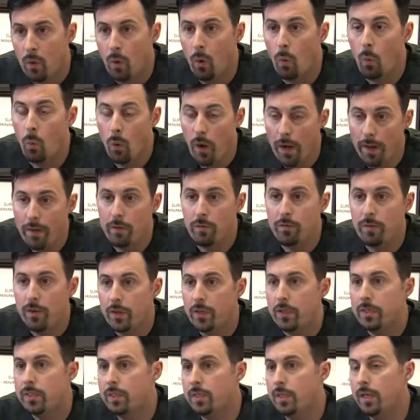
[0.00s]
Right,
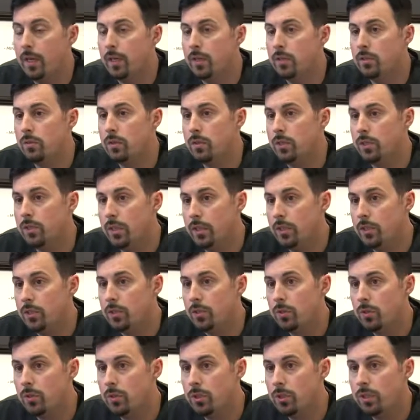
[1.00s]
ovarian cancer is staged
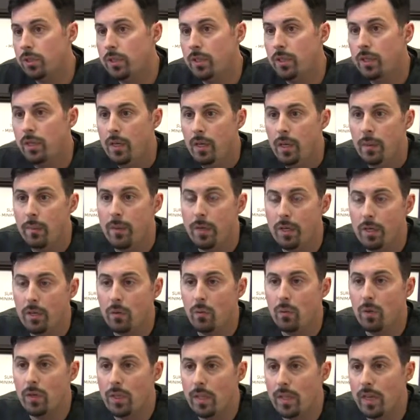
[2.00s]
surgically, meaning you
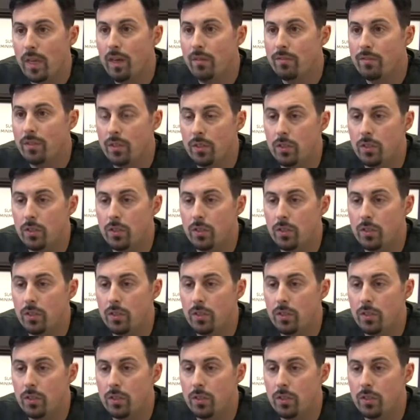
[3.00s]
really have to